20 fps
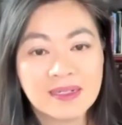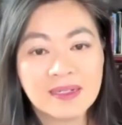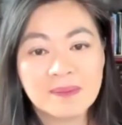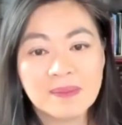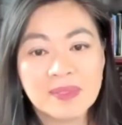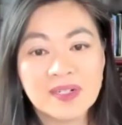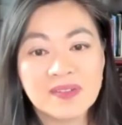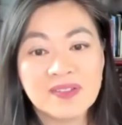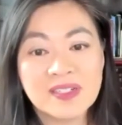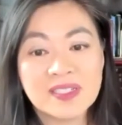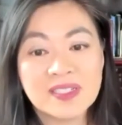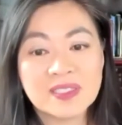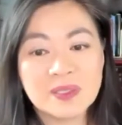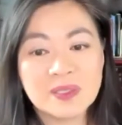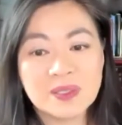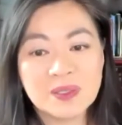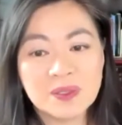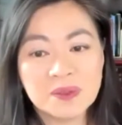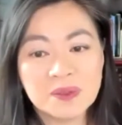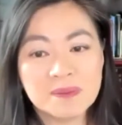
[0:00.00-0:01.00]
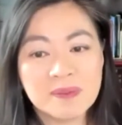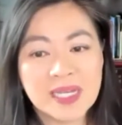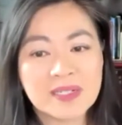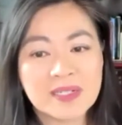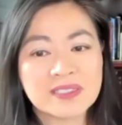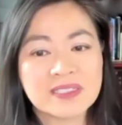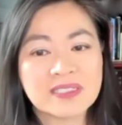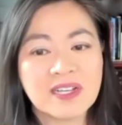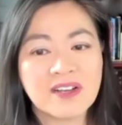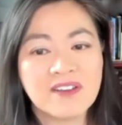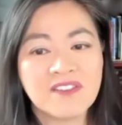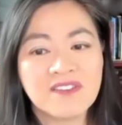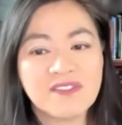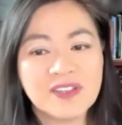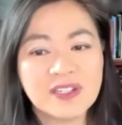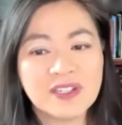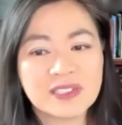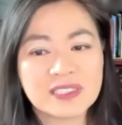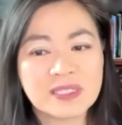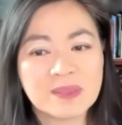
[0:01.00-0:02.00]
But if it's you, make yourself
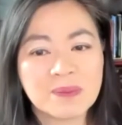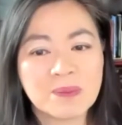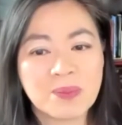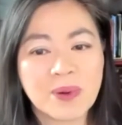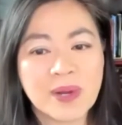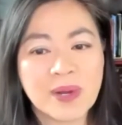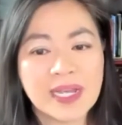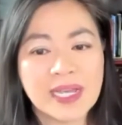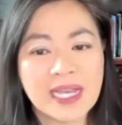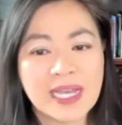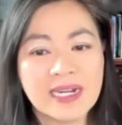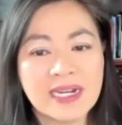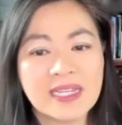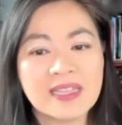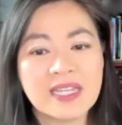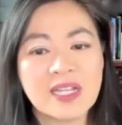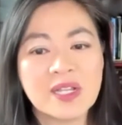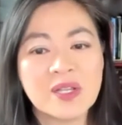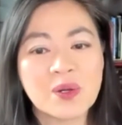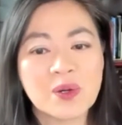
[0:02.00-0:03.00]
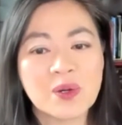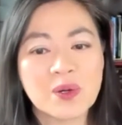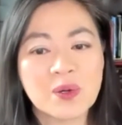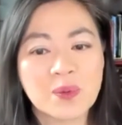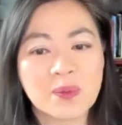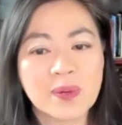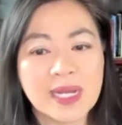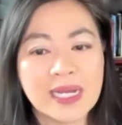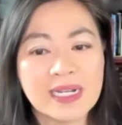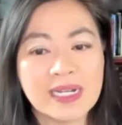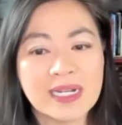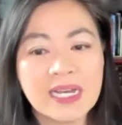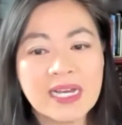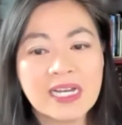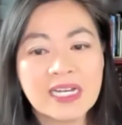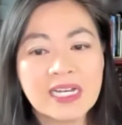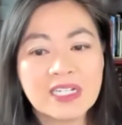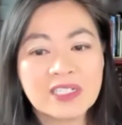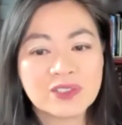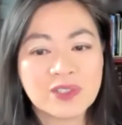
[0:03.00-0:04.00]
fierce and break in, and then your great
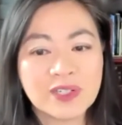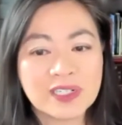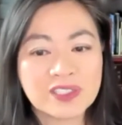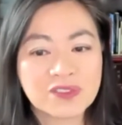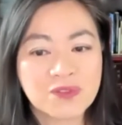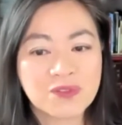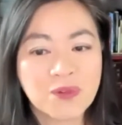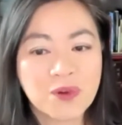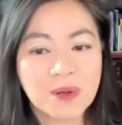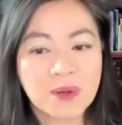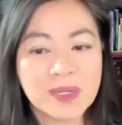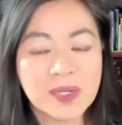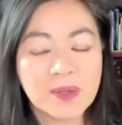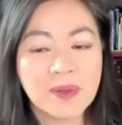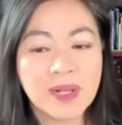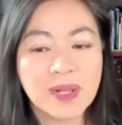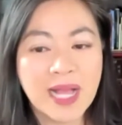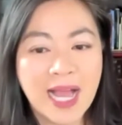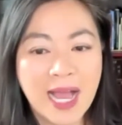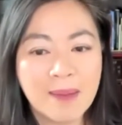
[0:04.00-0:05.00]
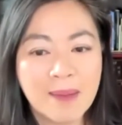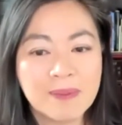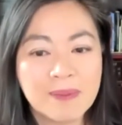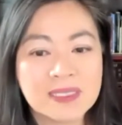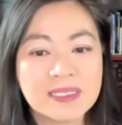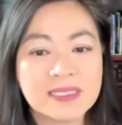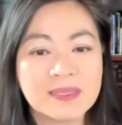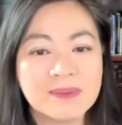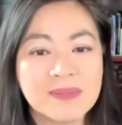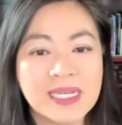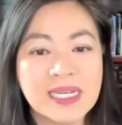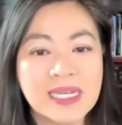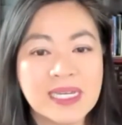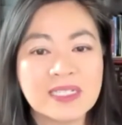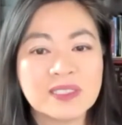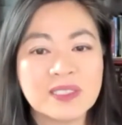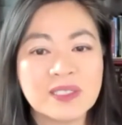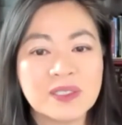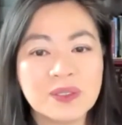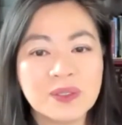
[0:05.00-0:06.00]
transforming will happen to me
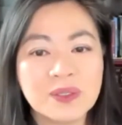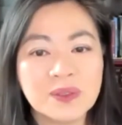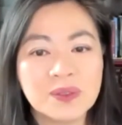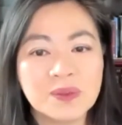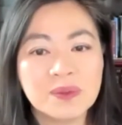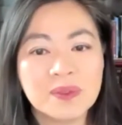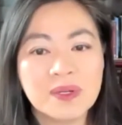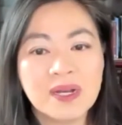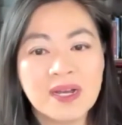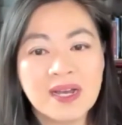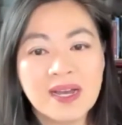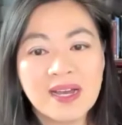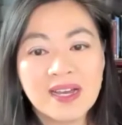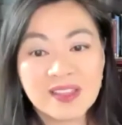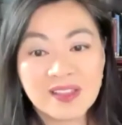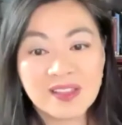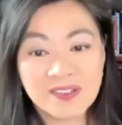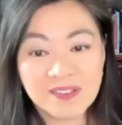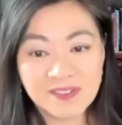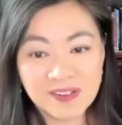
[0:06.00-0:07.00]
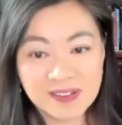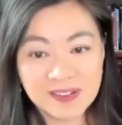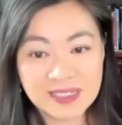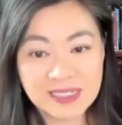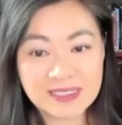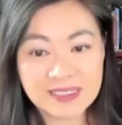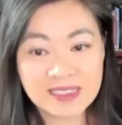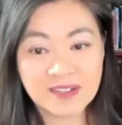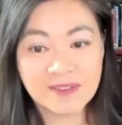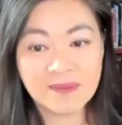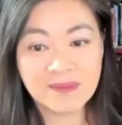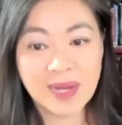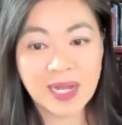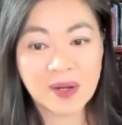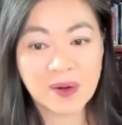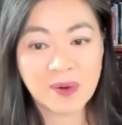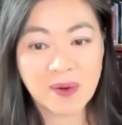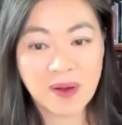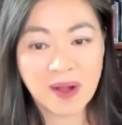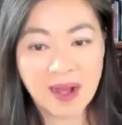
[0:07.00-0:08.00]
and to you, the fullness of my
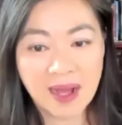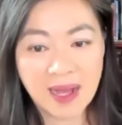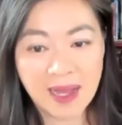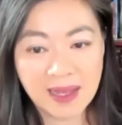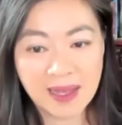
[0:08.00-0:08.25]
cry.